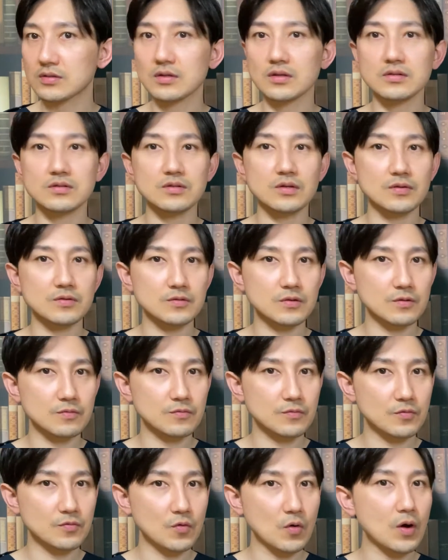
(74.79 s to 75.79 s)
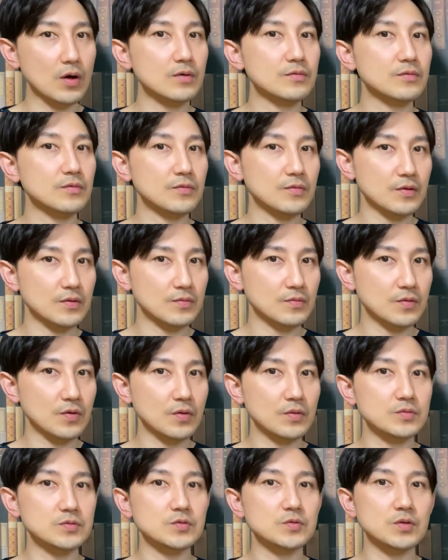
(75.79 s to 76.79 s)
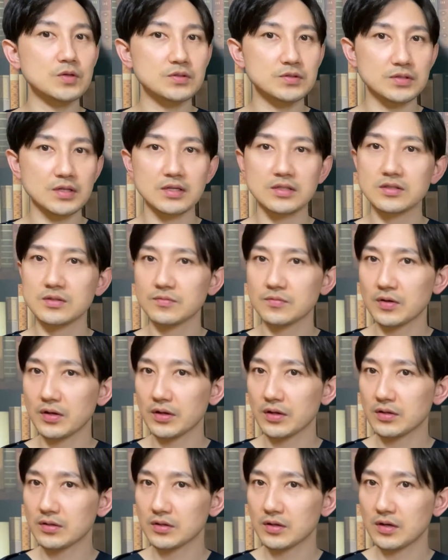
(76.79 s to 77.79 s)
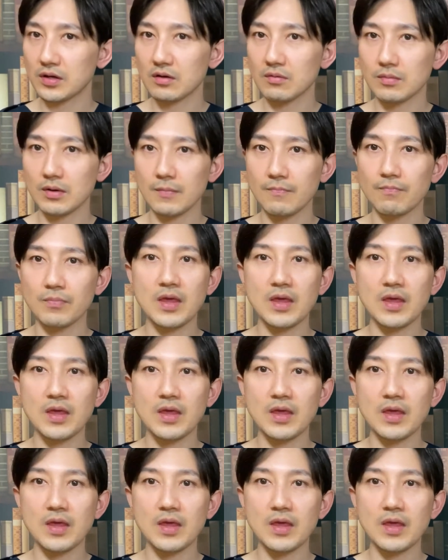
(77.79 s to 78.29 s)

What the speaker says: programs are available to assist pregnant women,